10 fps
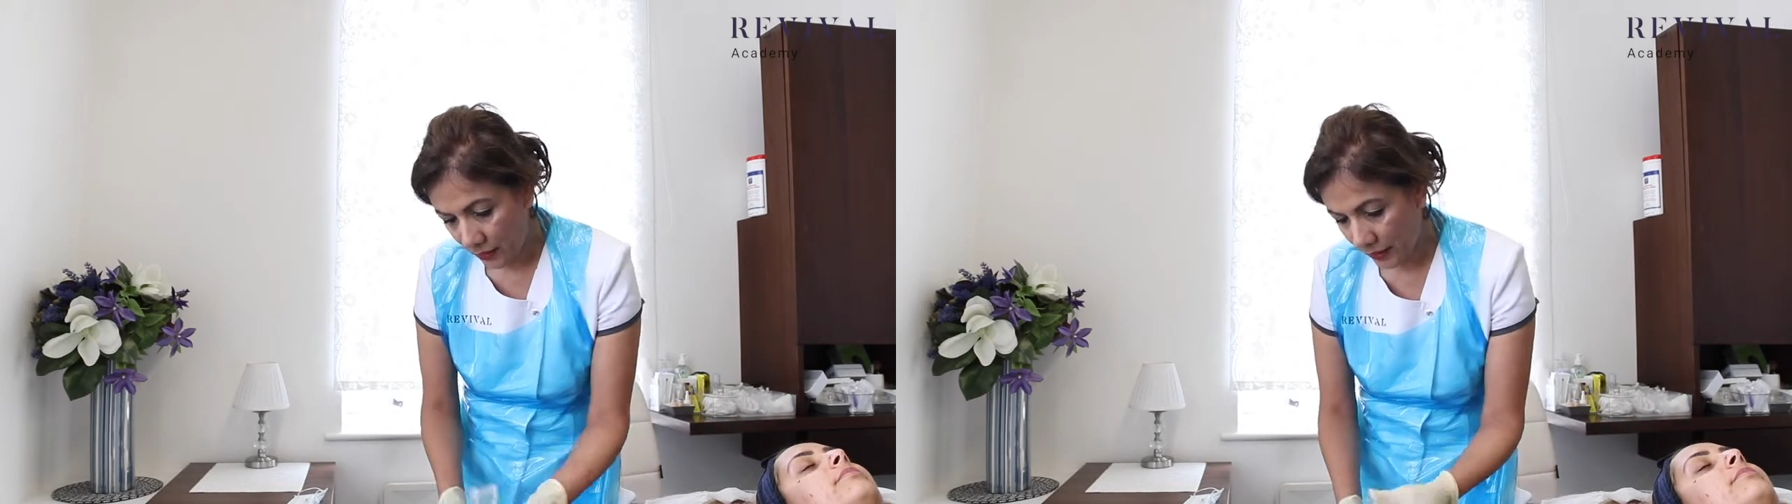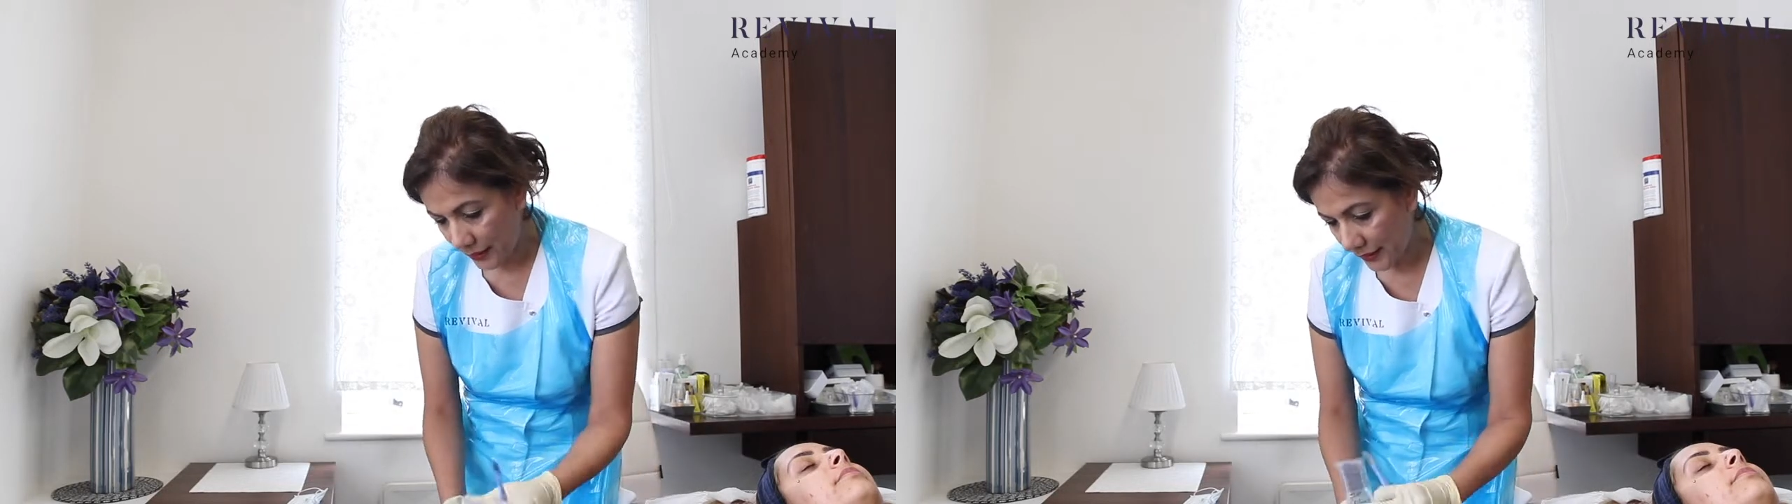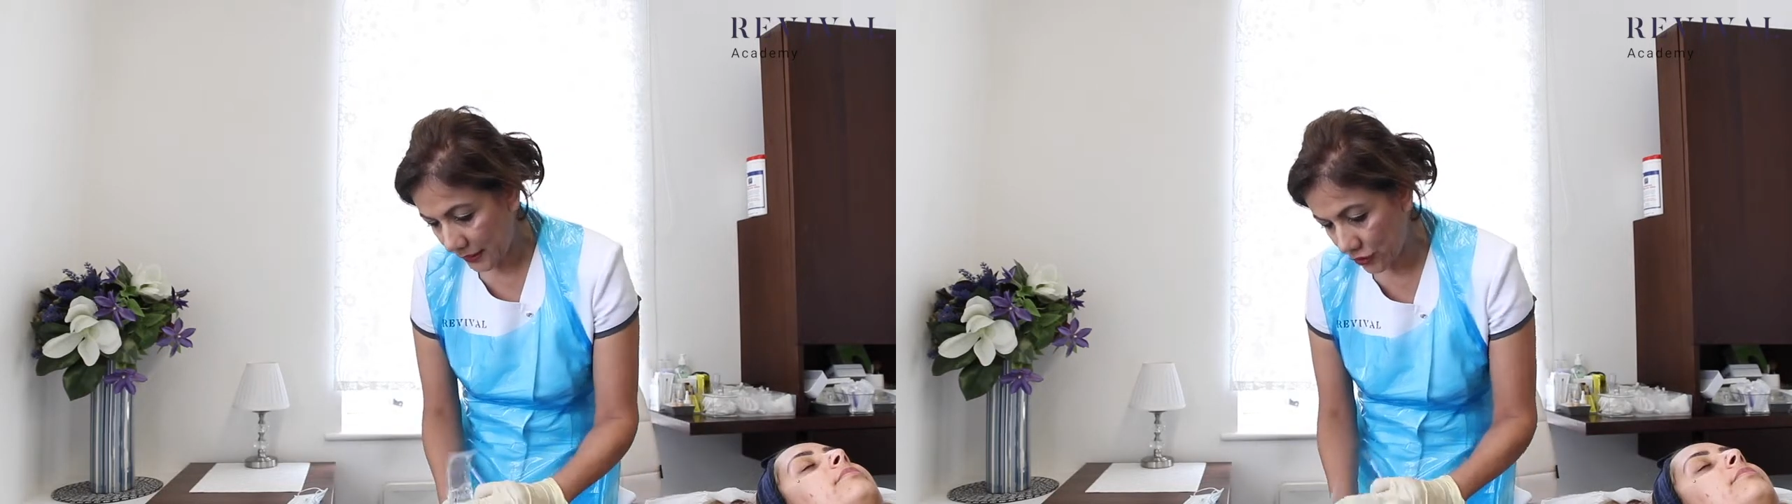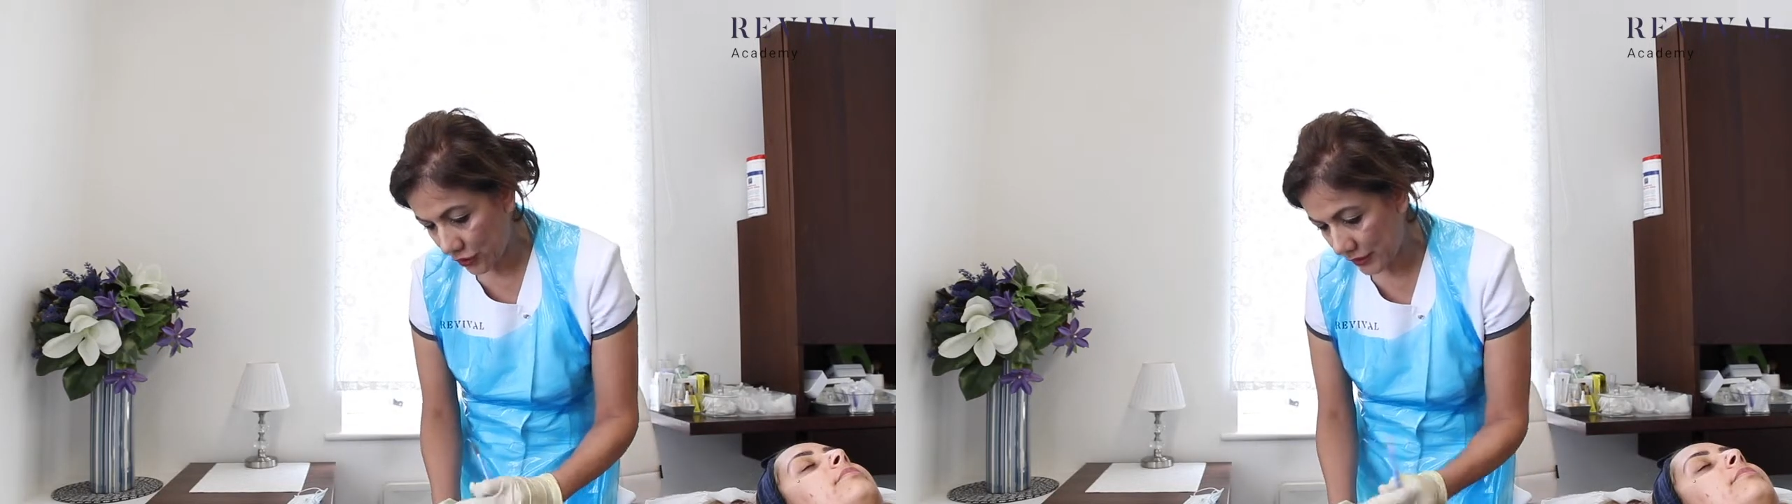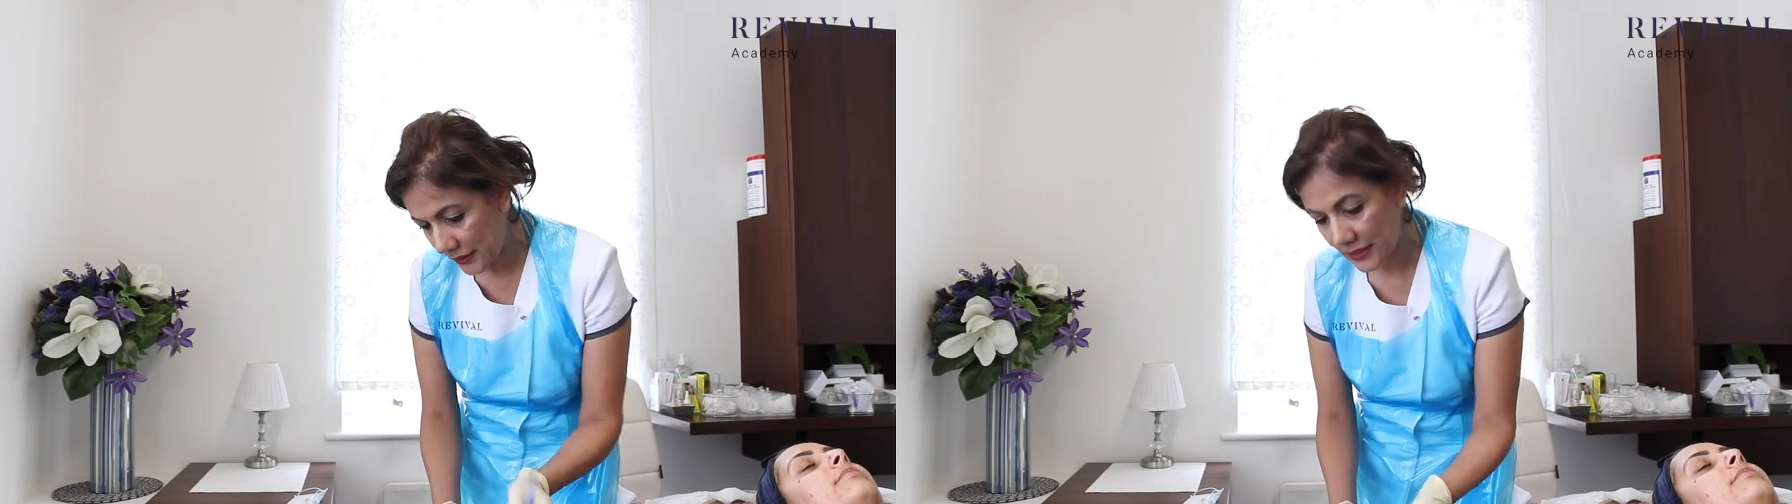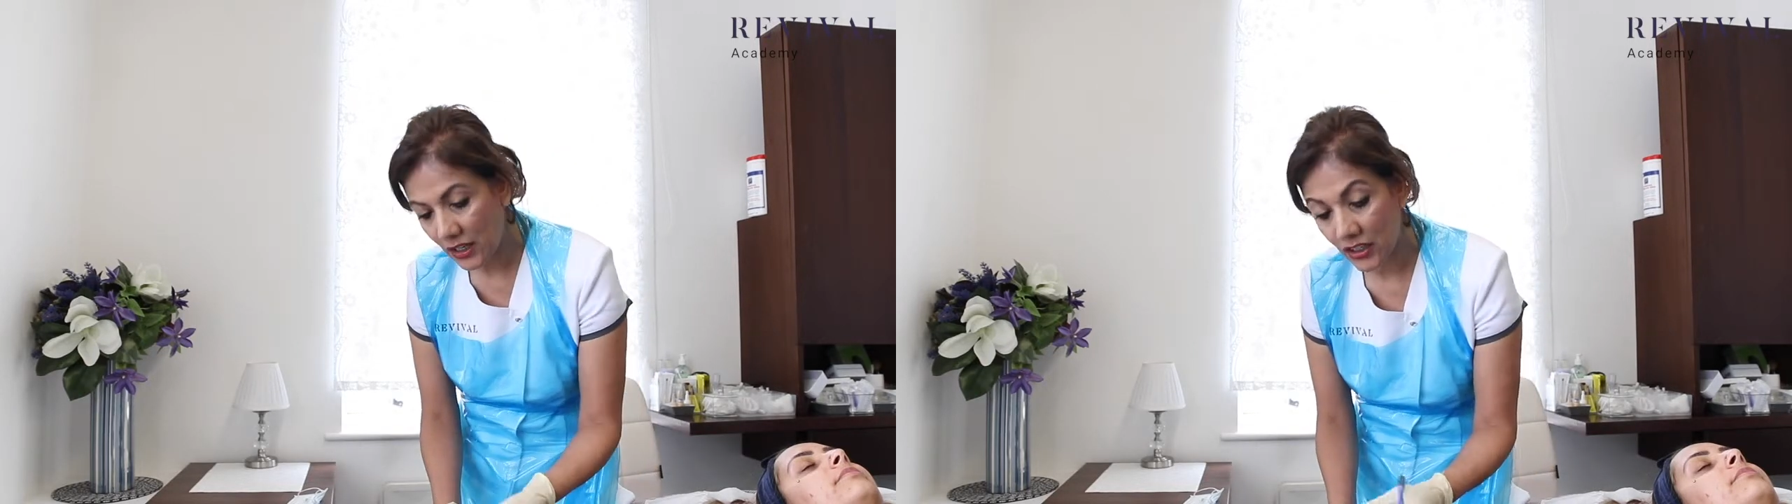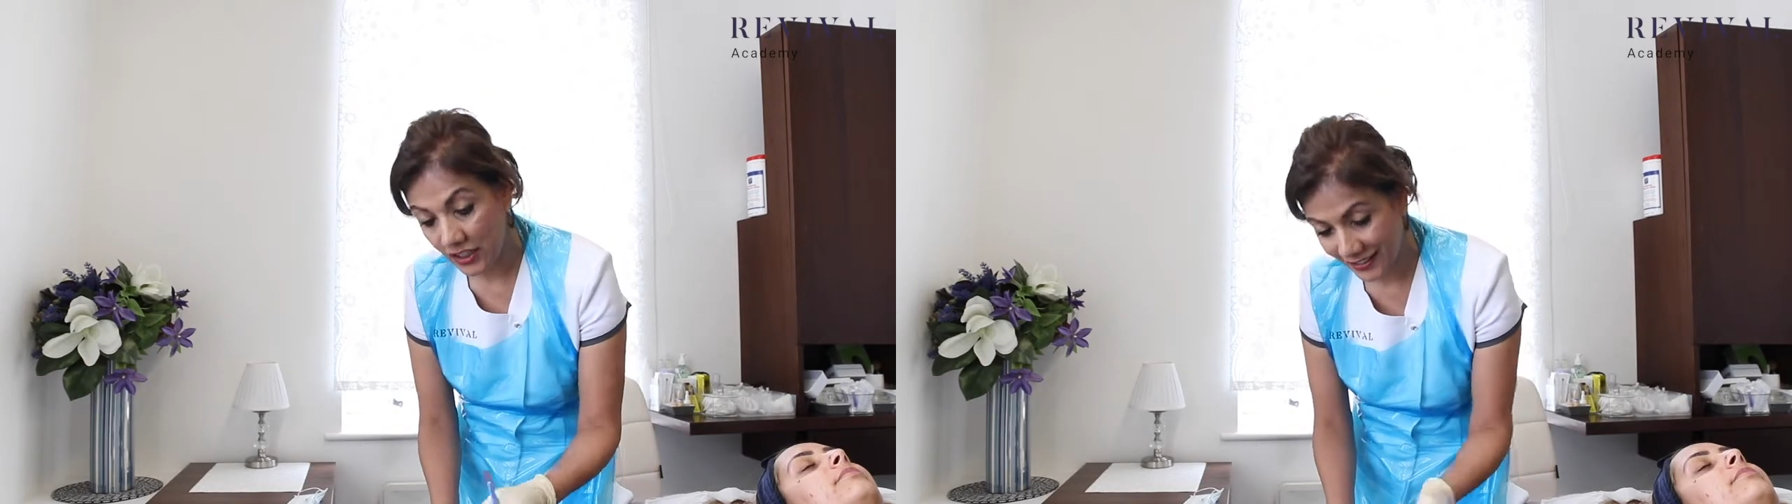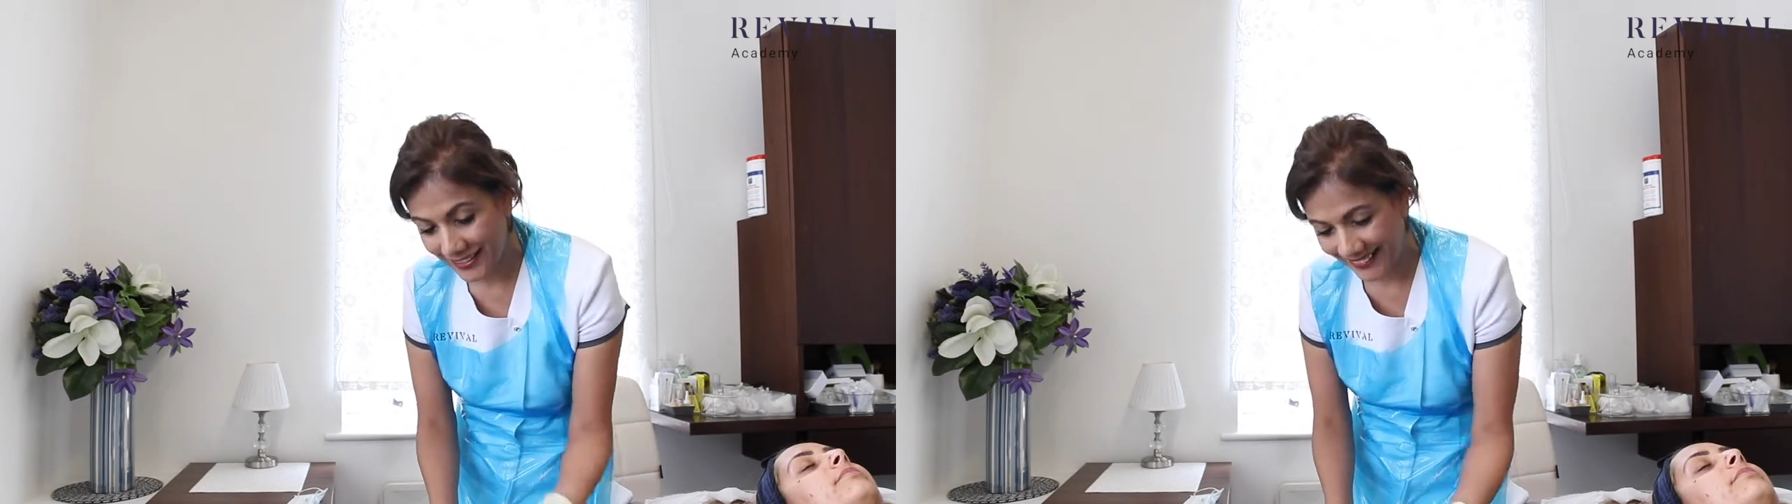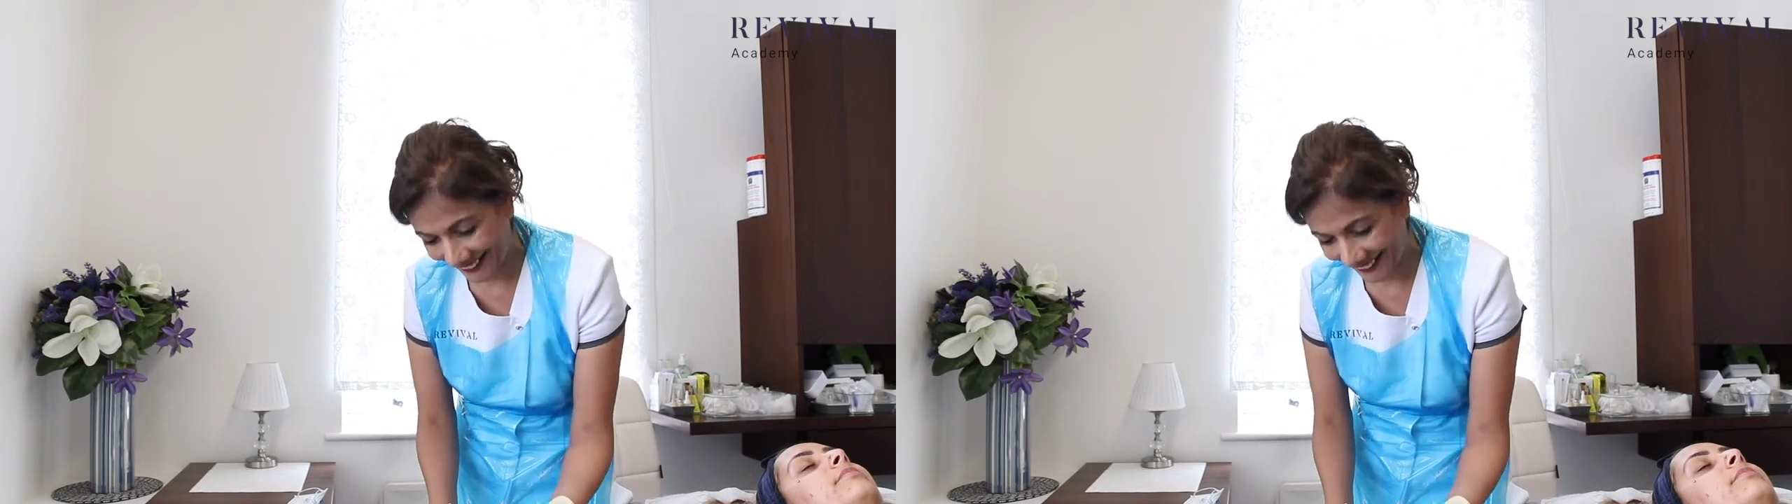I actually started,